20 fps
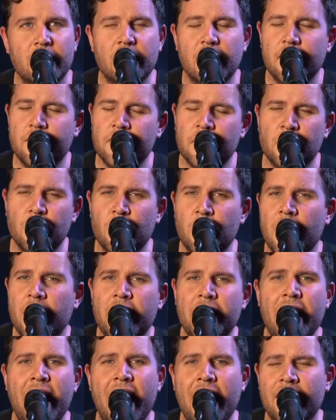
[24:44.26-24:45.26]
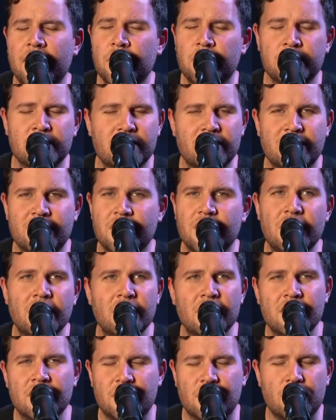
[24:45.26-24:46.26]
Even when I don't
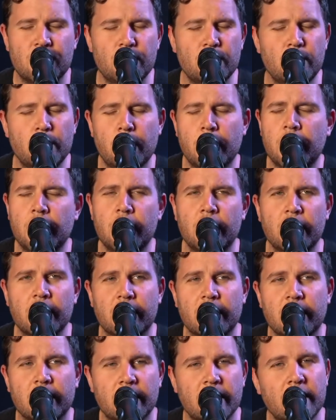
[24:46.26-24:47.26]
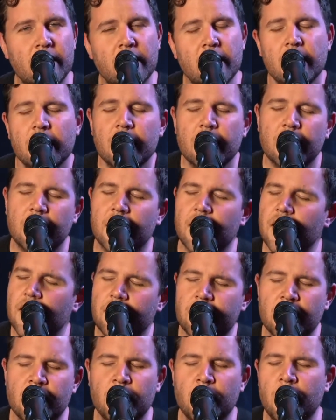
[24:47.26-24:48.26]
see it, you're working.
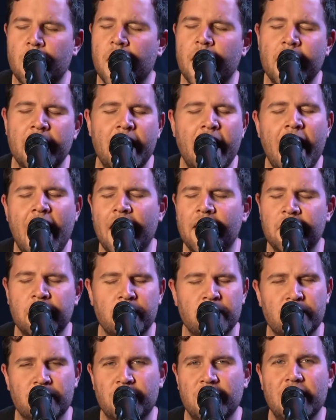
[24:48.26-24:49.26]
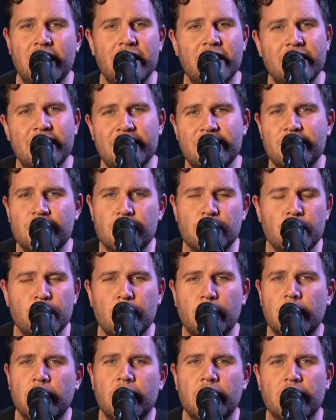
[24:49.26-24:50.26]
Even when I don't feel it,
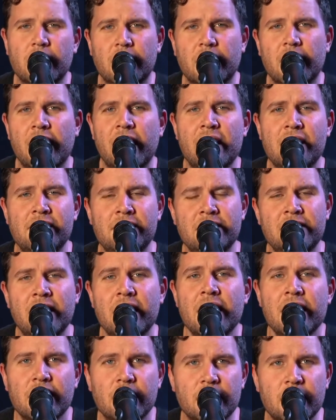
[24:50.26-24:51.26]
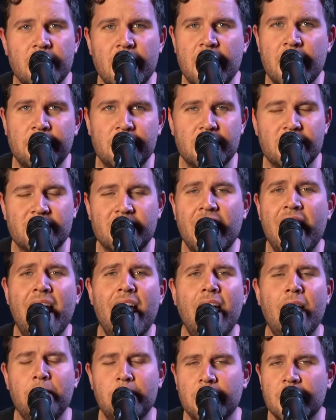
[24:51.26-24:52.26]
you're working. You never
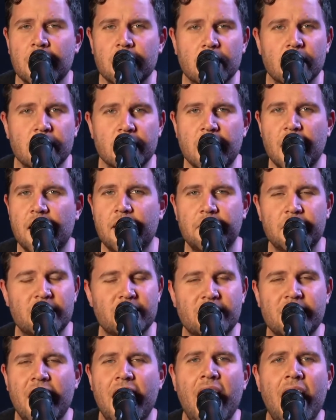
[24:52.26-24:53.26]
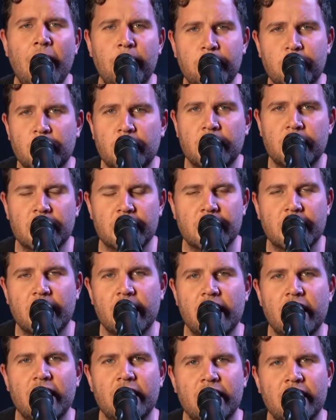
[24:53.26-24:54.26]
stop, you never stop
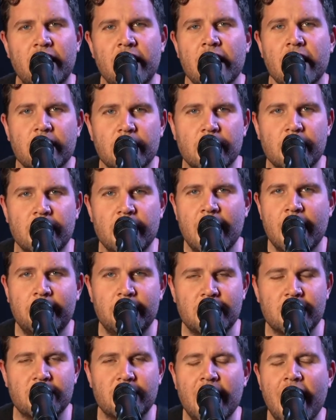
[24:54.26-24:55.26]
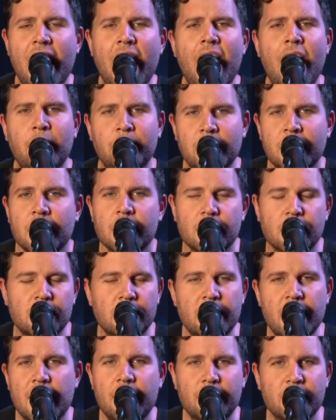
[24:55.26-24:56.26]
working. You never stop,
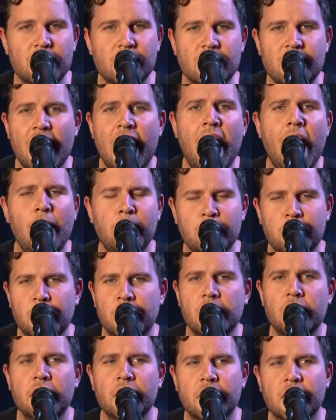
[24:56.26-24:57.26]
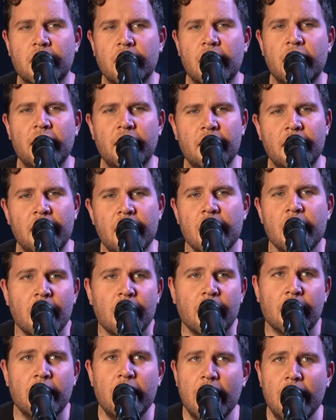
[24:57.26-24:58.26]
you never stop working.
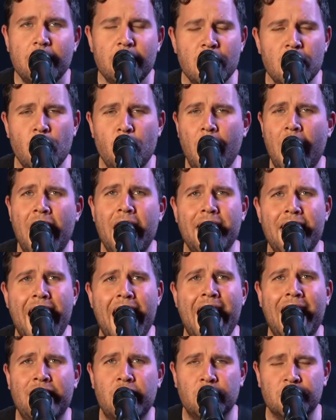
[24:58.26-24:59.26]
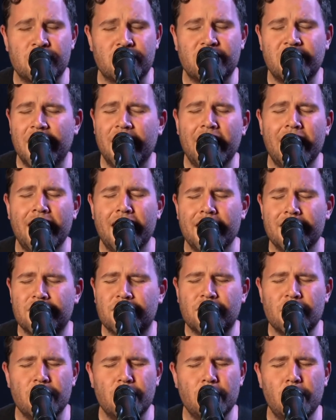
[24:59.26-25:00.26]
Even when I don't see
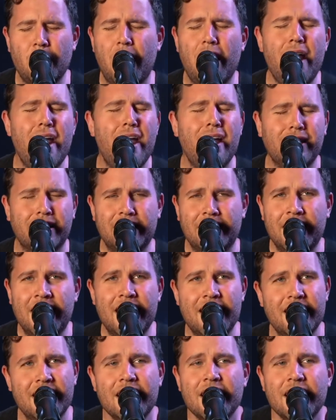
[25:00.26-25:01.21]
it, you're working.